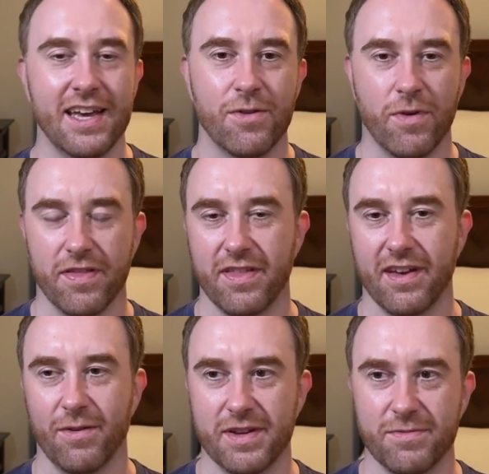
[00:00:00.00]
with
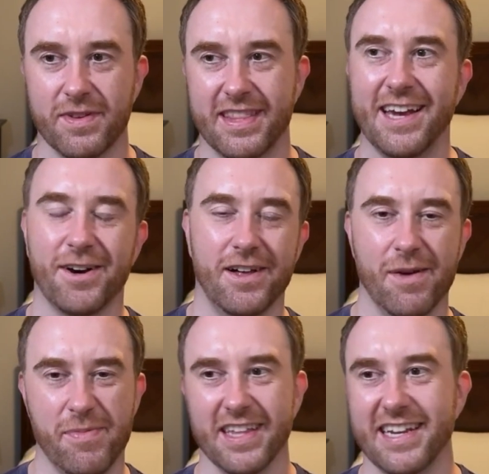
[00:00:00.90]
what they call
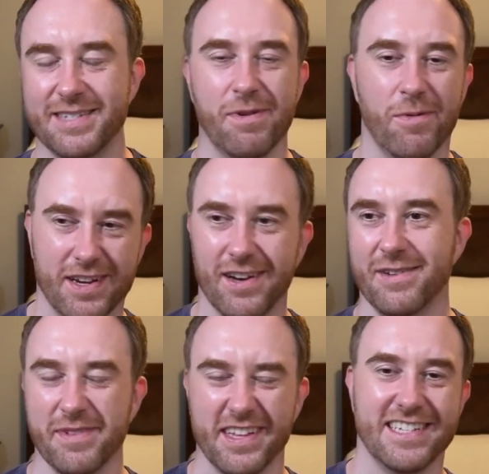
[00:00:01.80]
abilities, but we call
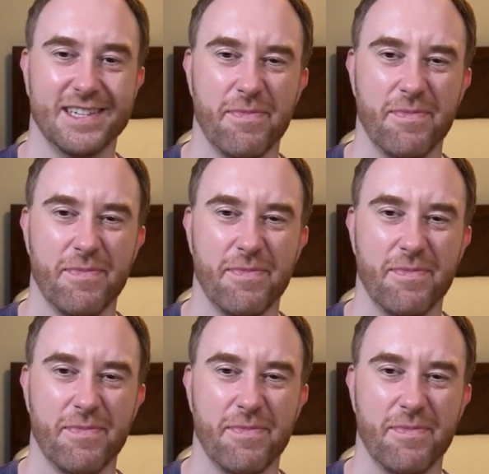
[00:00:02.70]
abilities something